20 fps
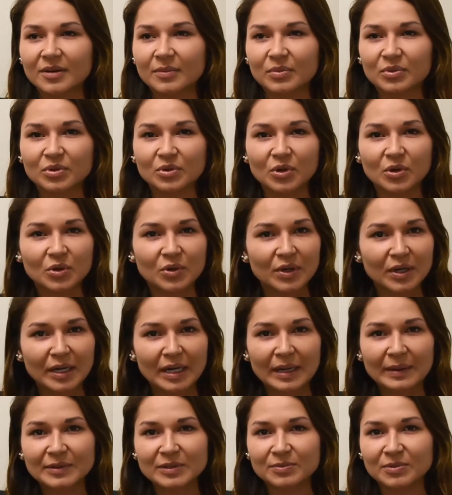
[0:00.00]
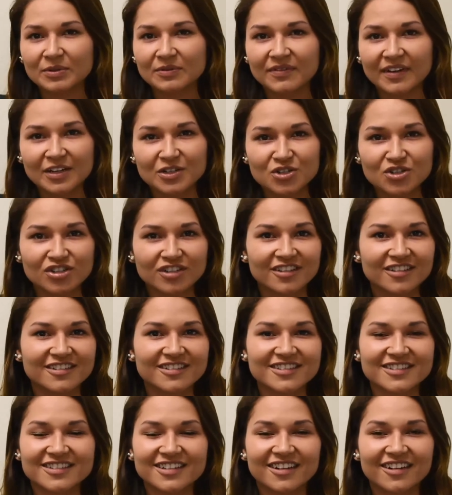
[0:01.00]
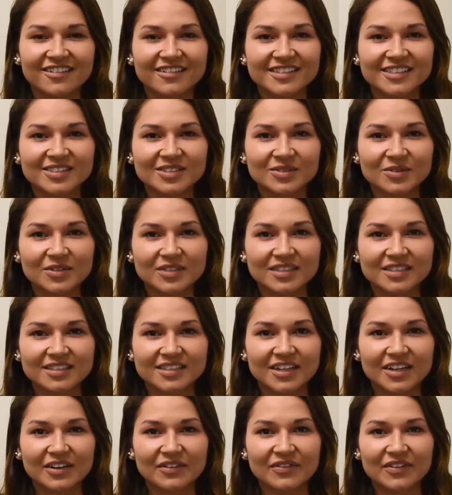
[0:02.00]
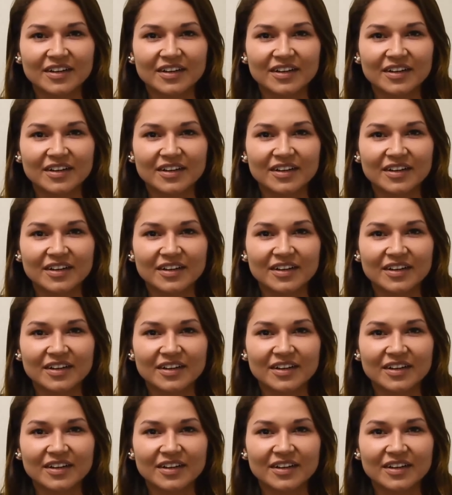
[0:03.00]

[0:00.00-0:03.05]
programs, preventions, all this sort of stuff.